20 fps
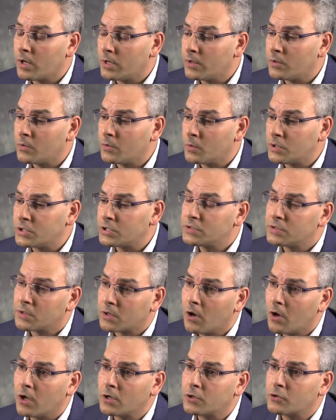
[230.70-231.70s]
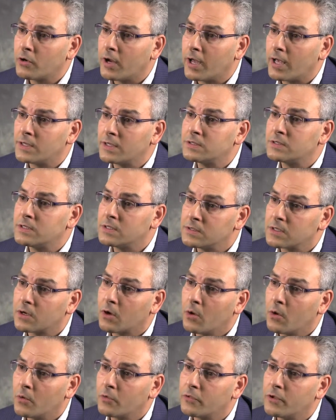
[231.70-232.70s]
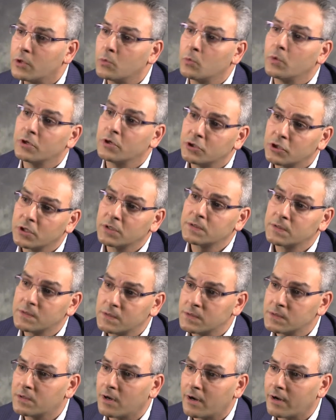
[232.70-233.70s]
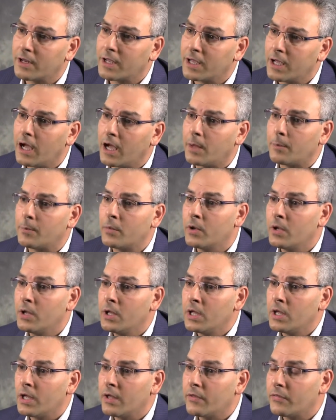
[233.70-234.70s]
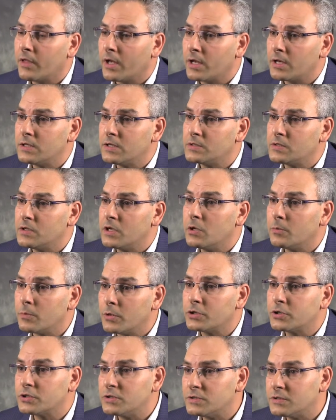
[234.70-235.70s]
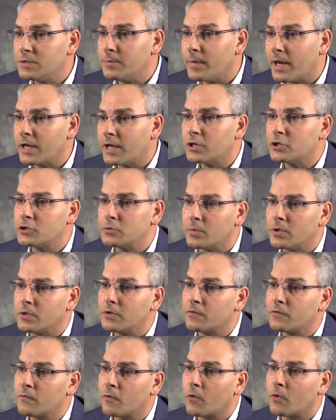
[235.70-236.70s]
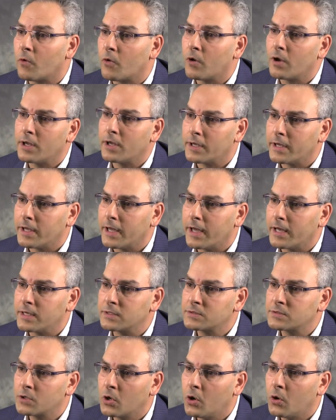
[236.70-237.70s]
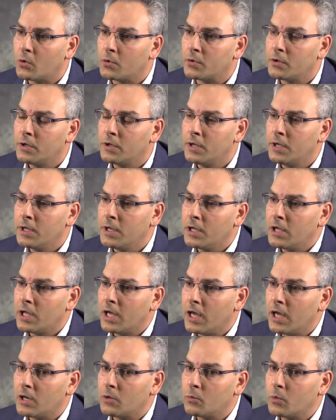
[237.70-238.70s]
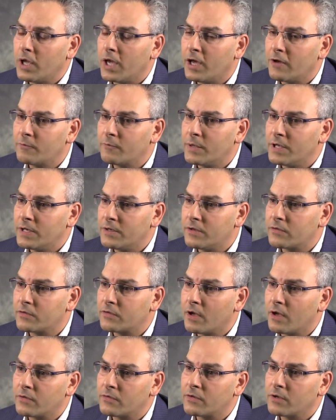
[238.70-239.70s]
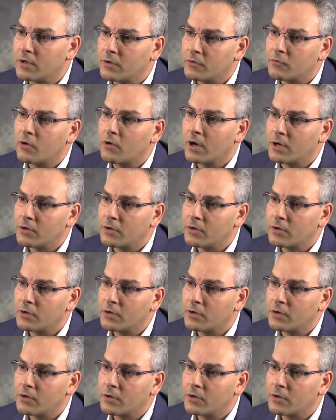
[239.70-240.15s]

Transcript: one, which is a contrast, is a code that we're just starting up and that is the emergency management for oil and gas code. And we have been discussing and